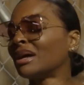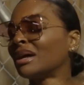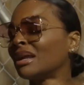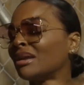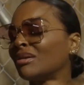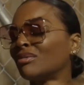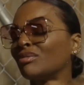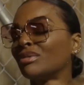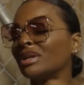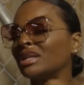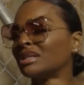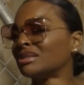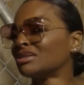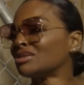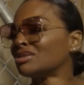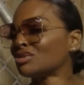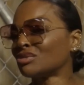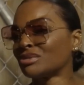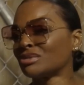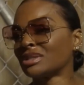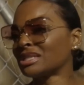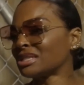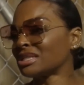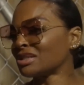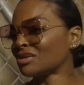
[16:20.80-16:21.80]
all of this,
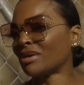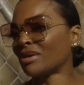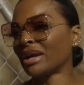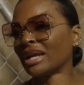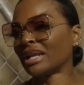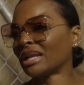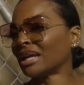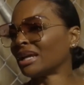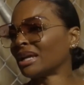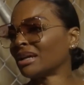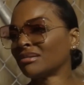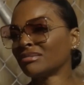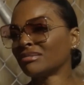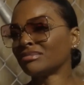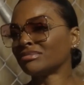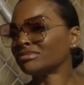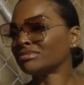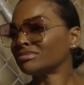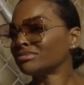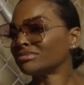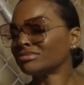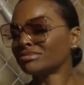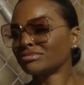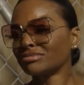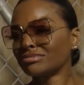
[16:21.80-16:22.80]
an unforeseen event
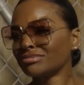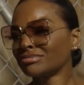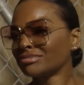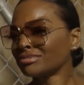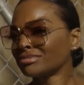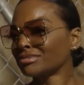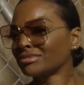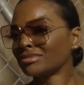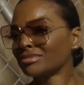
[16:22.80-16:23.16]
occurred.